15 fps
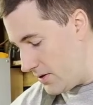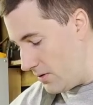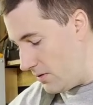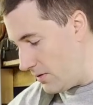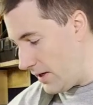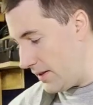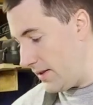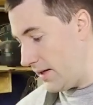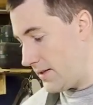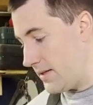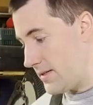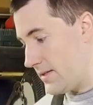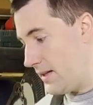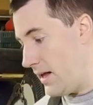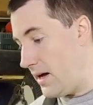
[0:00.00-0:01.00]
to get that to
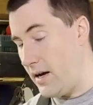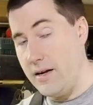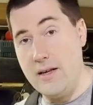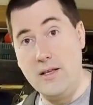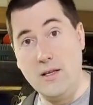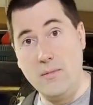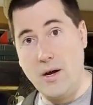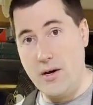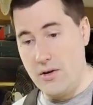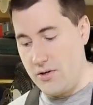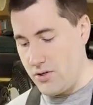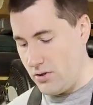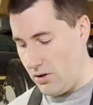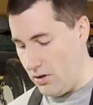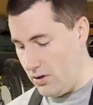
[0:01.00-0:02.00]
slide in the miter,
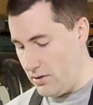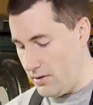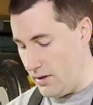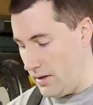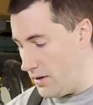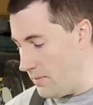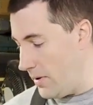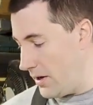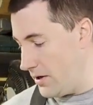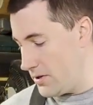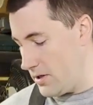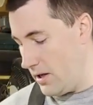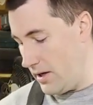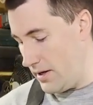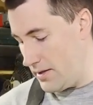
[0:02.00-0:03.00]
in the miter
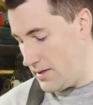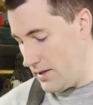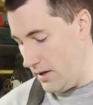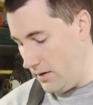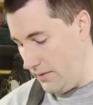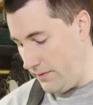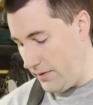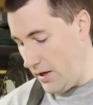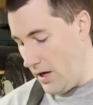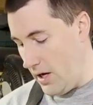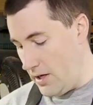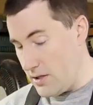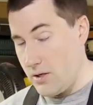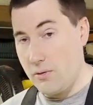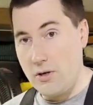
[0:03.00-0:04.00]
slot itself.
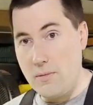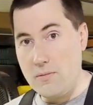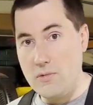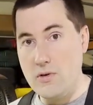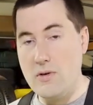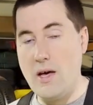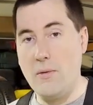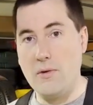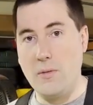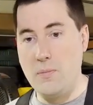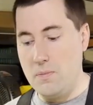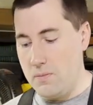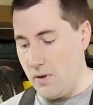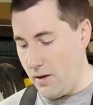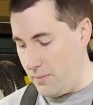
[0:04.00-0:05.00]
So we're going to do that with
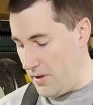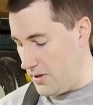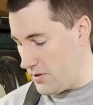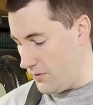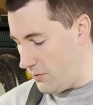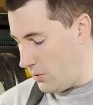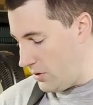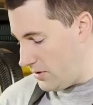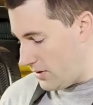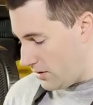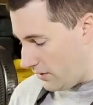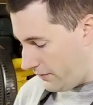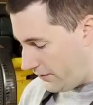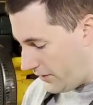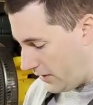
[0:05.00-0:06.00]
a piece of wood
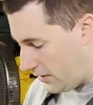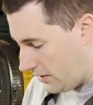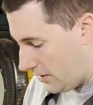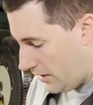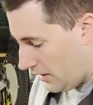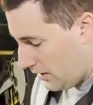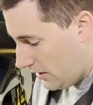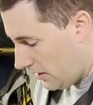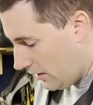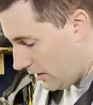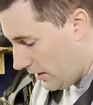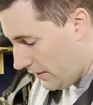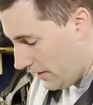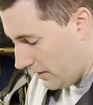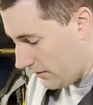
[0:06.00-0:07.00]
that'll fit
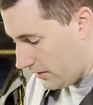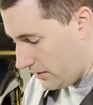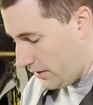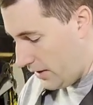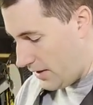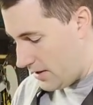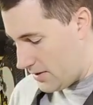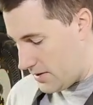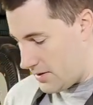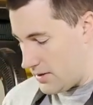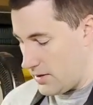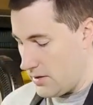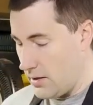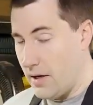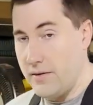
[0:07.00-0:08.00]
in there real
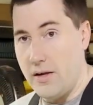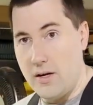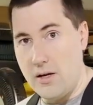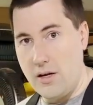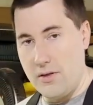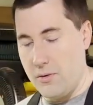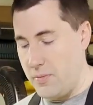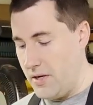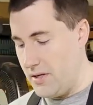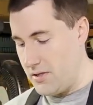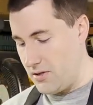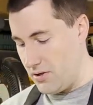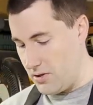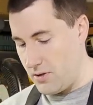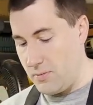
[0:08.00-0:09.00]
nice, and then another piece
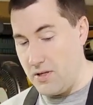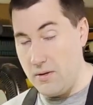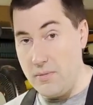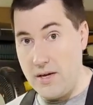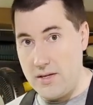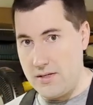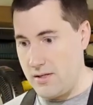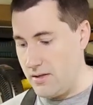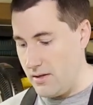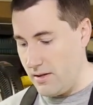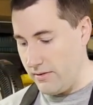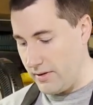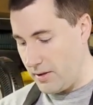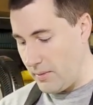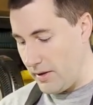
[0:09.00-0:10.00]
just to be the base that
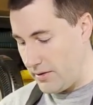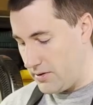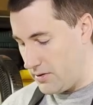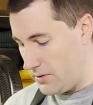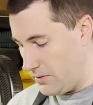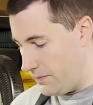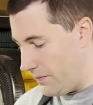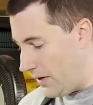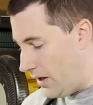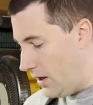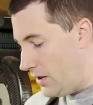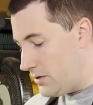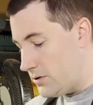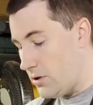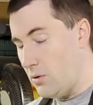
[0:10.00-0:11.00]
everything mounts to.
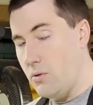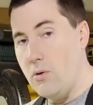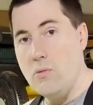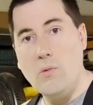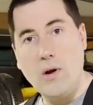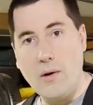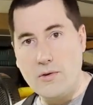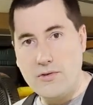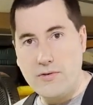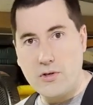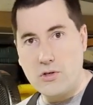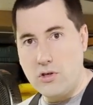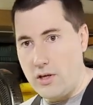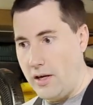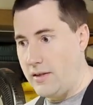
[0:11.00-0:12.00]
So when I was
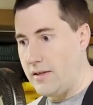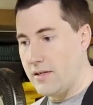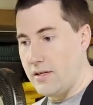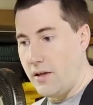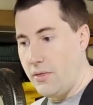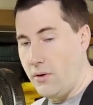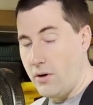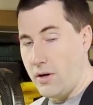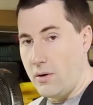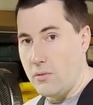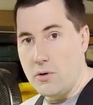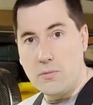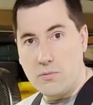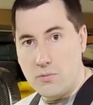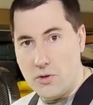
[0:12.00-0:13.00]
first looking at this, I thought
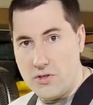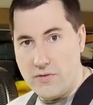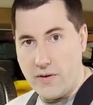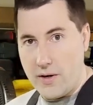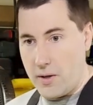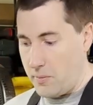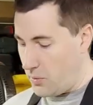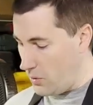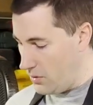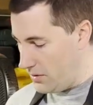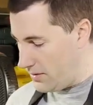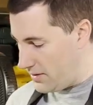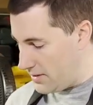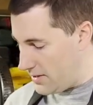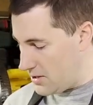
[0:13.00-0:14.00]
it was very
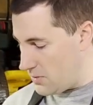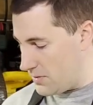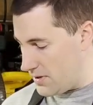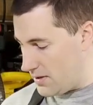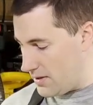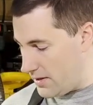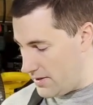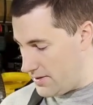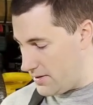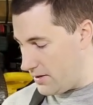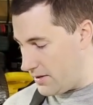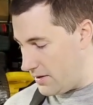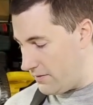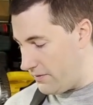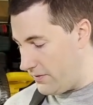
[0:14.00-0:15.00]
important that this was a nice
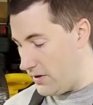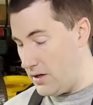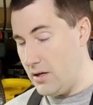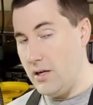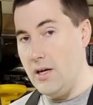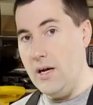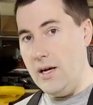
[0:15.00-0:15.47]
tight fit.